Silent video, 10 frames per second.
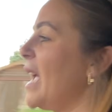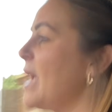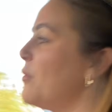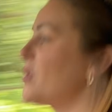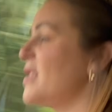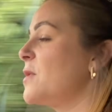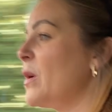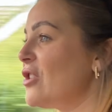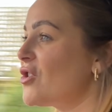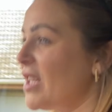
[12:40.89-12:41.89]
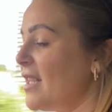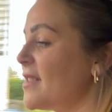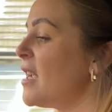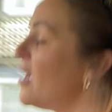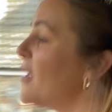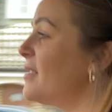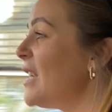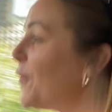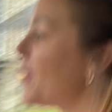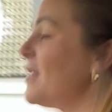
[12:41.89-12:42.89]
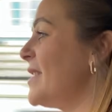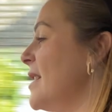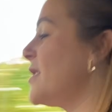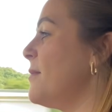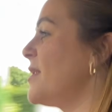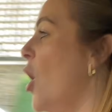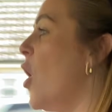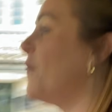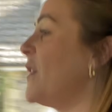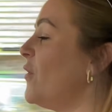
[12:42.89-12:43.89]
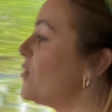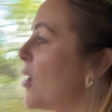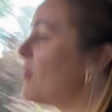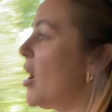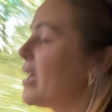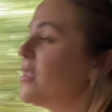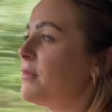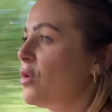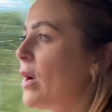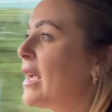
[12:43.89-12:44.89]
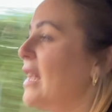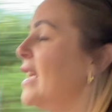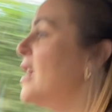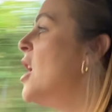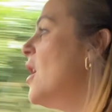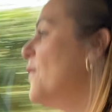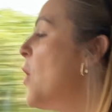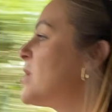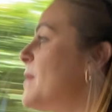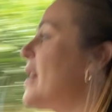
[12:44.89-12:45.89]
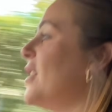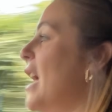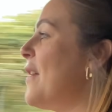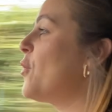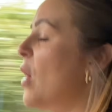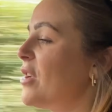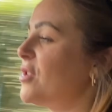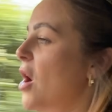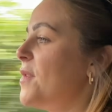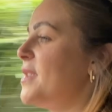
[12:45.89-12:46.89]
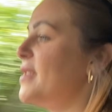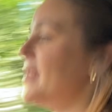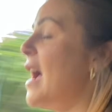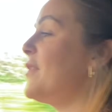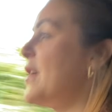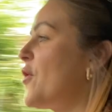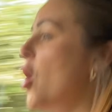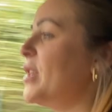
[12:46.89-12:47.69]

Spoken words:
able to switch these different systems off if you don't like them quickly, and Volkswagen have quite a good answer to that. They've got